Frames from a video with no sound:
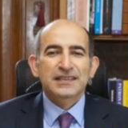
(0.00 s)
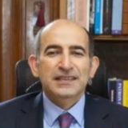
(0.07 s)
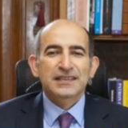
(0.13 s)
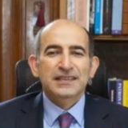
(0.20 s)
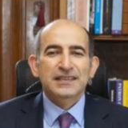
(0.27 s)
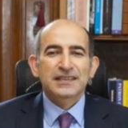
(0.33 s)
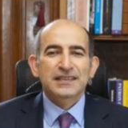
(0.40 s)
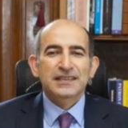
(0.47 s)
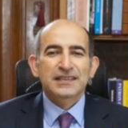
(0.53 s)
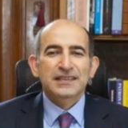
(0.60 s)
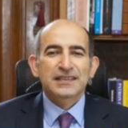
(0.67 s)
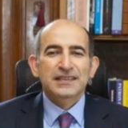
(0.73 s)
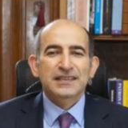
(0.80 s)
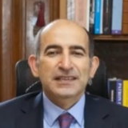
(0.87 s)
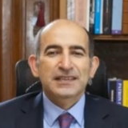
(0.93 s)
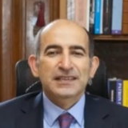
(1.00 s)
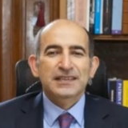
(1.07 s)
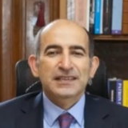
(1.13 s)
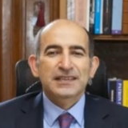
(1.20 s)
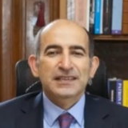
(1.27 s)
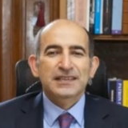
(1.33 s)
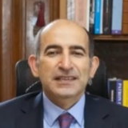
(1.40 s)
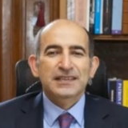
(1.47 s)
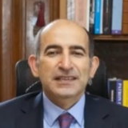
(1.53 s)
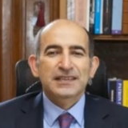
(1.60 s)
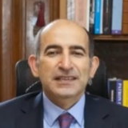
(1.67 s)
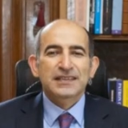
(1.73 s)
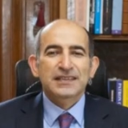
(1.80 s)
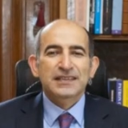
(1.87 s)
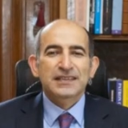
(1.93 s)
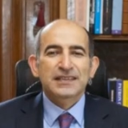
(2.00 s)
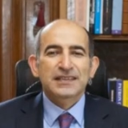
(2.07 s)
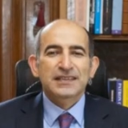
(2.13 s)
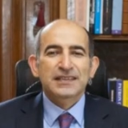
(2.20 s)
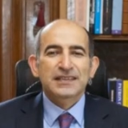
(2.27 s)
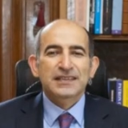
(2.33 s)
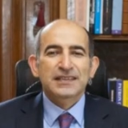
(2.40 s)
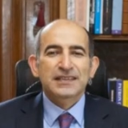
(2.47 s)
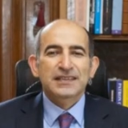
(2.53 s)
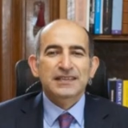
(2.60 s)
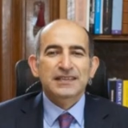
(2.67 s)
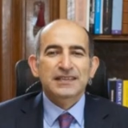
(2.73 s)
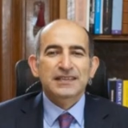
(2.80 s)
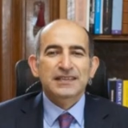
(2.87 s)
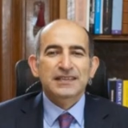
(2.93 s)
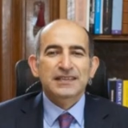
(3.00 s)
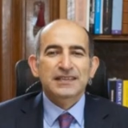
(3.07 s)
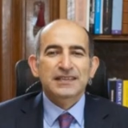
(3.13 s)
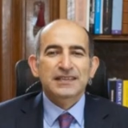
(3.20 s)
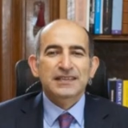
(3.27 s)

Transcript: (no lip movement)